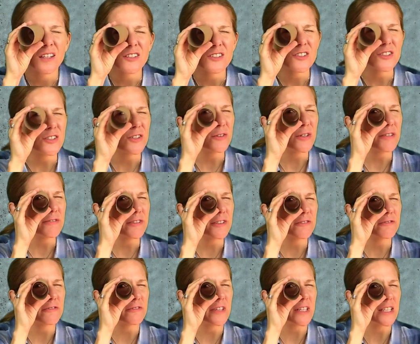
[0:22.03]
Do you ever
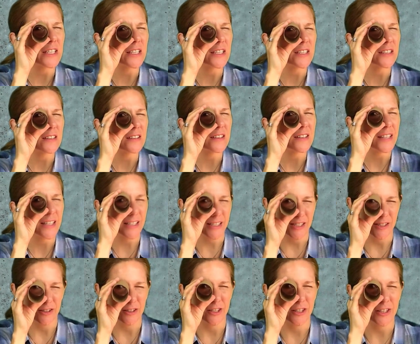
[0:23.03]
feel like
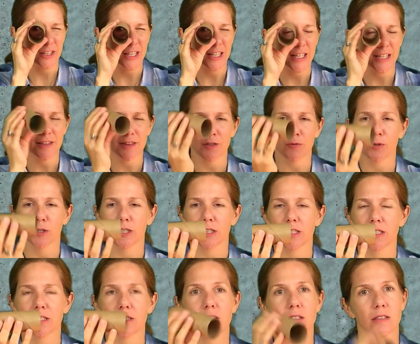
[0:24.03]
you're looking at the
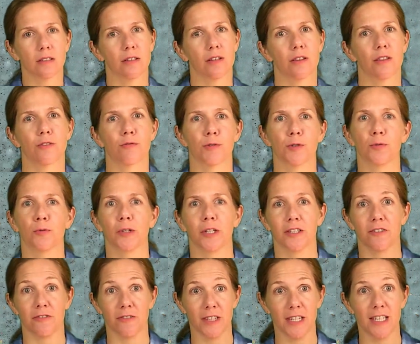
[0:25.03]
world through one
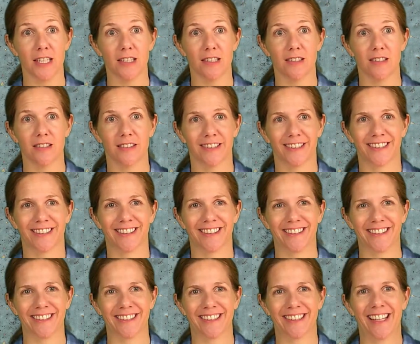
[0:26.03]
of these?
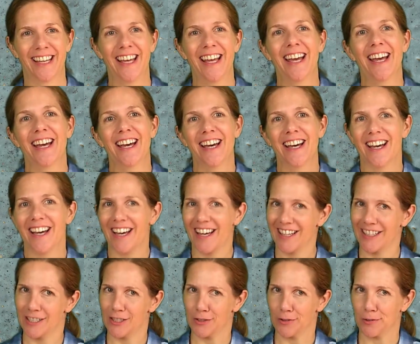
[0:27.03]

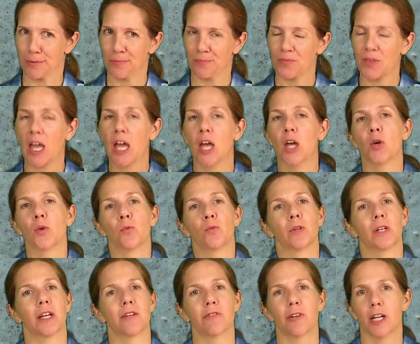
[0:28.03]
I do.
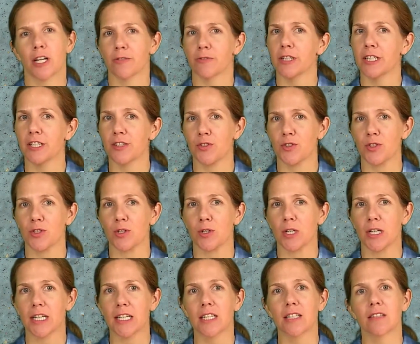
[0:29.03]
Whenever I read a
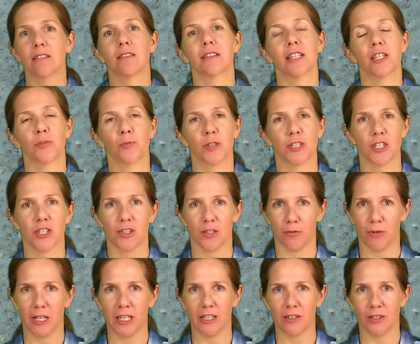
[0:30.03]
story in which the
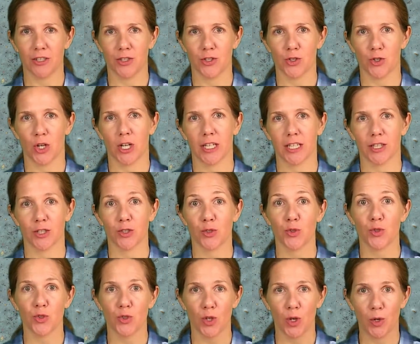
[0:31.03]
writer is trying
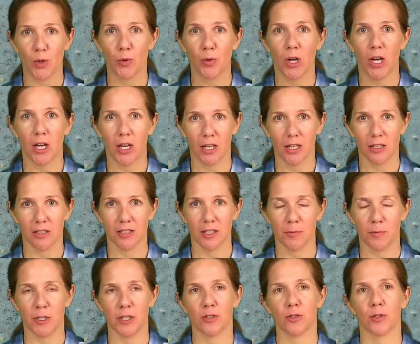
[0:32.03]
so hard
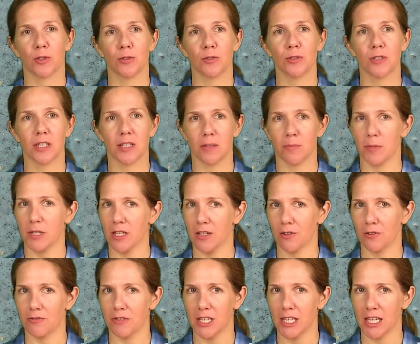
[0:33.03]
to be true to the
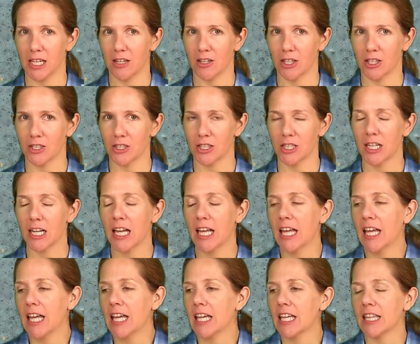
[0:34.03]
POV character
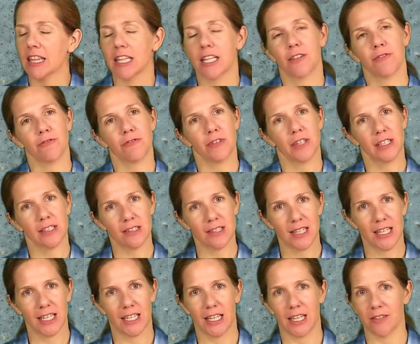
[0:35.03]
that it feels
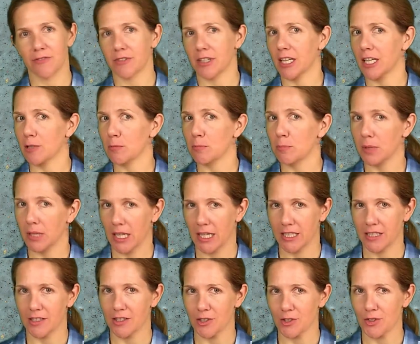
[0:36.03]
like I've got
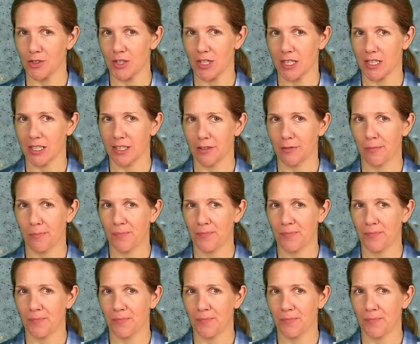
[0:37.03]
blinders on.